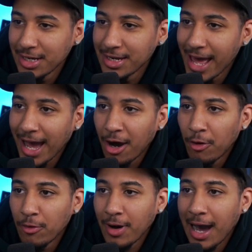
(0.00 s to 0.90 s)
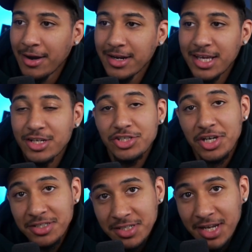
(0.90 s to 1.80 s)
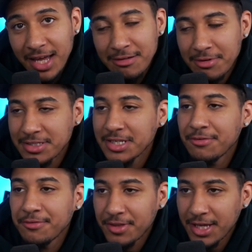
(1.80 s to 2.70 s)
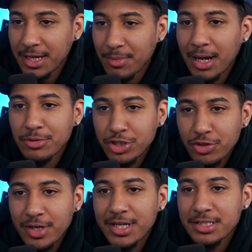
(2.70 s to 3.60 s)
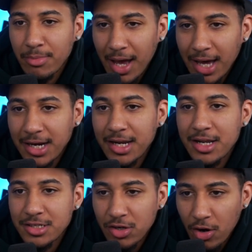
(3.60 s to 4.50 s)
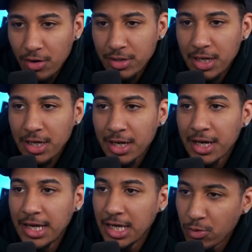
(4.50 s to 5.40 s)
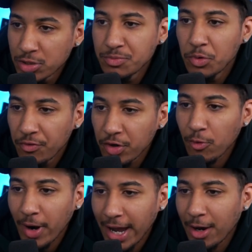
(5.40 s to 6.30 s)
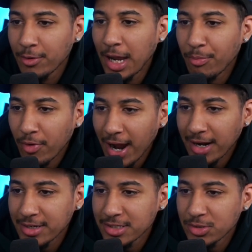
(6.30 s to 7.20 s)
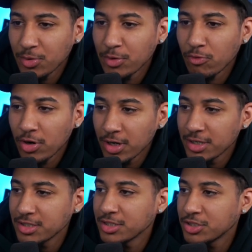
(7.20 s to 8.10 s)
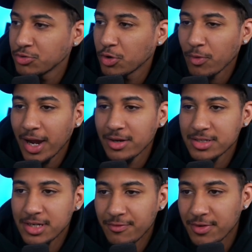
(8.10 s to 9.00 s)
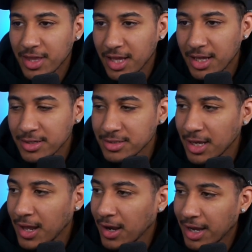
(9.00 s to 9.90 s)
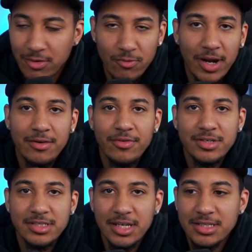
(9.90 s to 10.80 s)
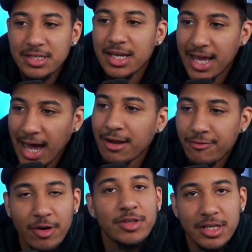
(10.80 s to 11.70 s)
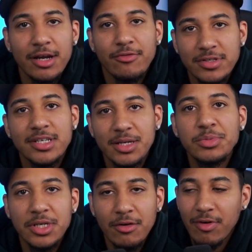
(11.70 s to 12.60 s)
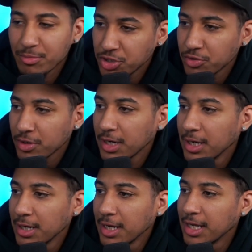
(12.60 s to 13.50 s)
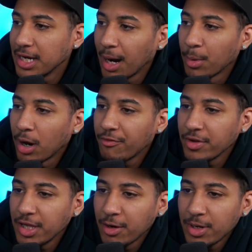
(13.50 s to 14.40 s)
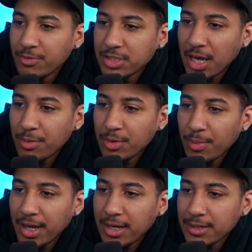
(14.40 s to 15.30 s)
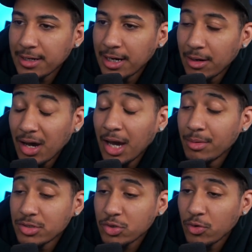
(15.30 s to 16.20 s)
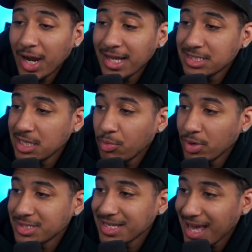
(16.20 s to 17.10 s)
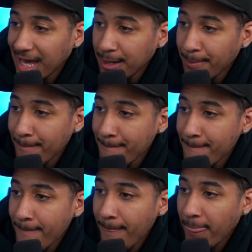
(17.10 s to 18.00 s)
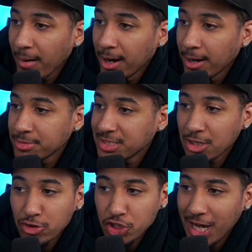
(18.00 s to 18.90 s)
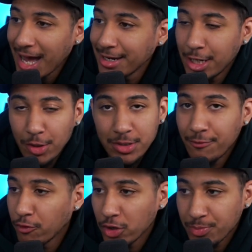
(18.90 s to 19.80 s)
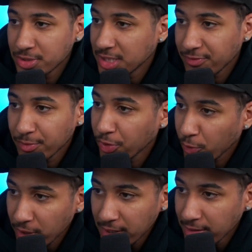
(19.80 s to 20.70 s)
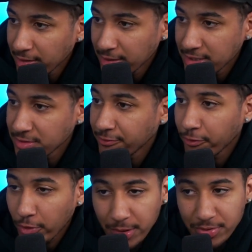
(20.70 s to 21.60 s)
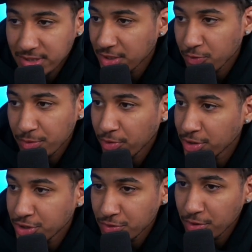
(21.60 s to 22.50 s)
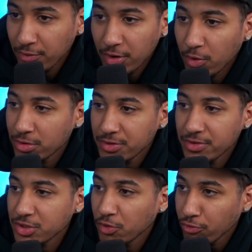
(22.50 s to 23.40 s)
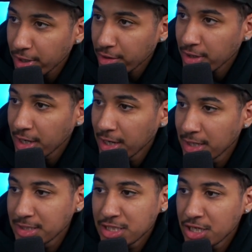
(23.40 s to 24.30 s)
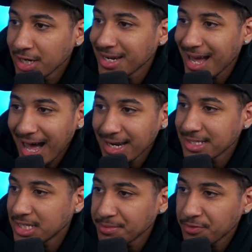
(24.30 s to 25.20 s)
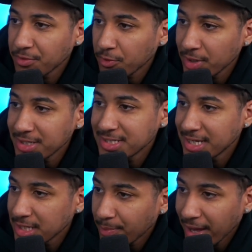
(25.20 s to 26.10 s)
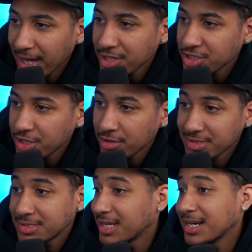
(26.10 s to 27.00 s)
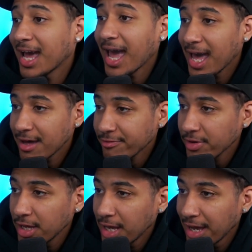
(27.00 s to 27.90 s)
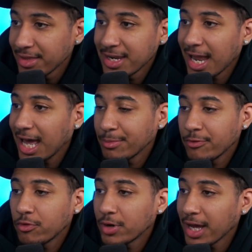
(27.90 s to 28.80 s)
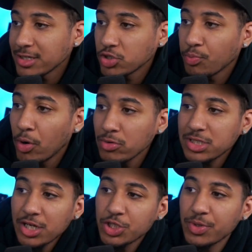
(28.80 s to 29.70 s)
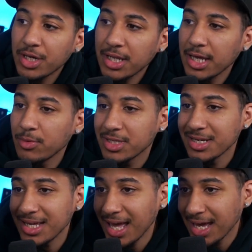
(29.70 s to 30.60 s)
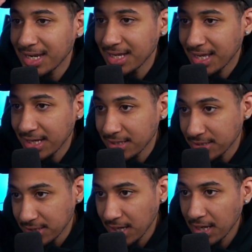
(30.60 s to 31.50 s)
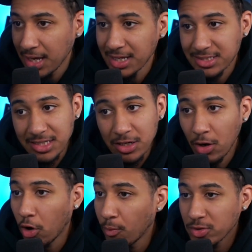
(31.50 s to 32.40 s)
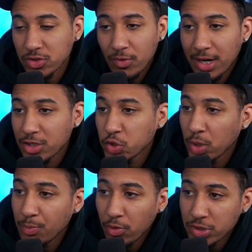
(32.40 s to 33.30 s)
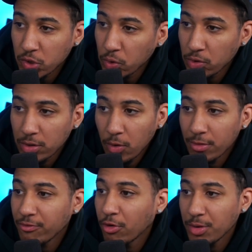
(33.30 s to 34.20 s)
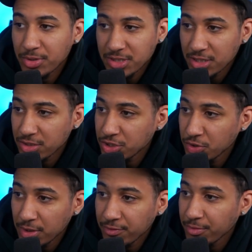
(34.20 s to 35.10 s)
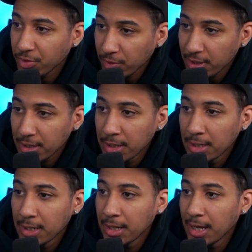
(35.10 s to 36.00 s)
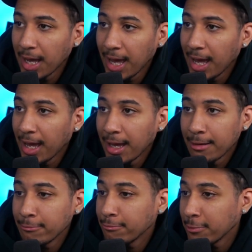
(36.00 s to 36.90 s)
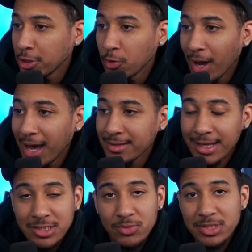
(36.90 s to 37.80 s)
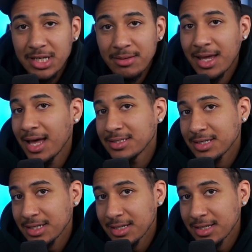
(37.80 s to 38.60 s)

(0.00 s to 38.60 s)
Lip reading: Now, how did he adjust to that is a different thing. But I'm sure in his mind and in his heart, he was moving around at practice or in runs and shoot-arounds and different things, getting ready for the season, and kind of felt the difference in himself, I'm sure. He coming off a year where he was able to score 18 points a game, still shot nearly 40% from three. He's a 40% three-point shooter over the course of his career. Took 9 attempts from three, 10 the past year, 10 and a half, and then 9 before that. So post-injury Klay with the knee and the Achilles is still almost around a 20-point score on 40% shooting from three. And you add that to a team that has